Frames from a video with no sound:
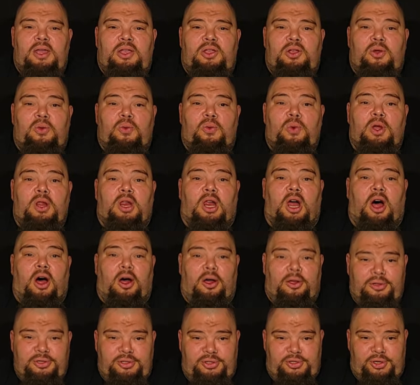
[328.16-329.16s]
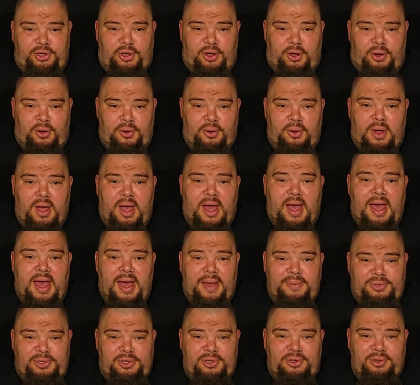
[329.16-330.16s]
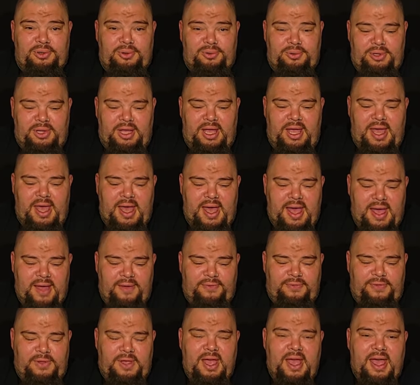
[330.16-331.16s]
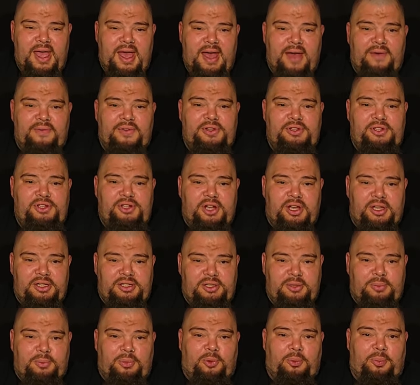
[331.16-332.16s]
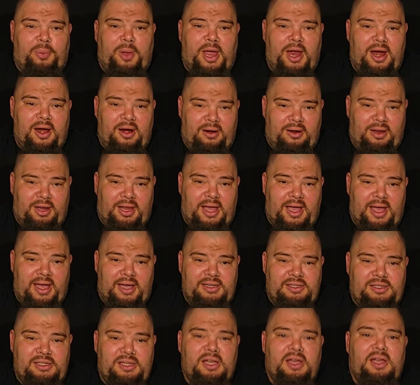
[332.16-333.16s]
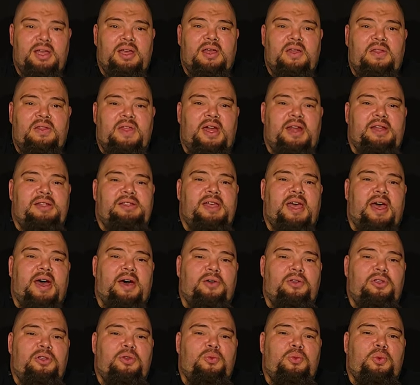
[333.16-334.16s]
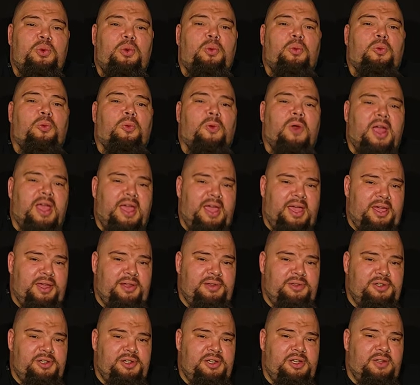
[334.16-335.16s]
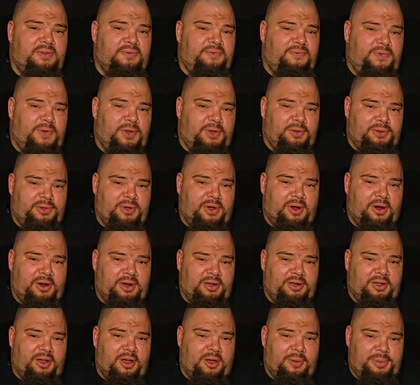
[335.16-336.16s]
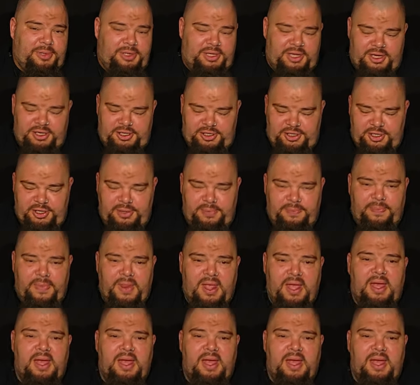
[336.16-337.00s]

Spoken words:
You will also absolutely have to have adjustable parallax. That is how you will range in field target competition.